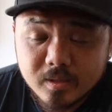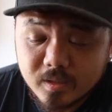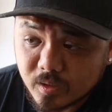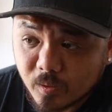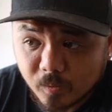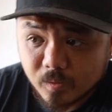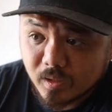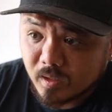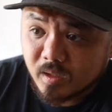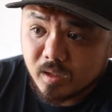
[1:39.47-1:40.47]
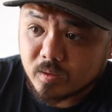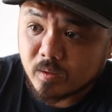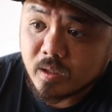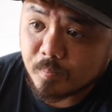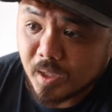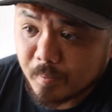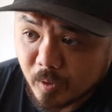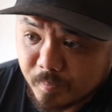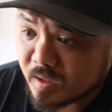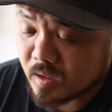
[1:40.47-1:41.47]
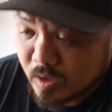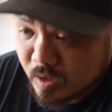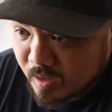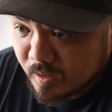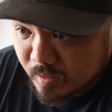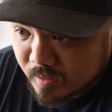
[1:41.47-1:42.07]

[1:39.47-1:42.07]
So let's go ahead and pop open the hood,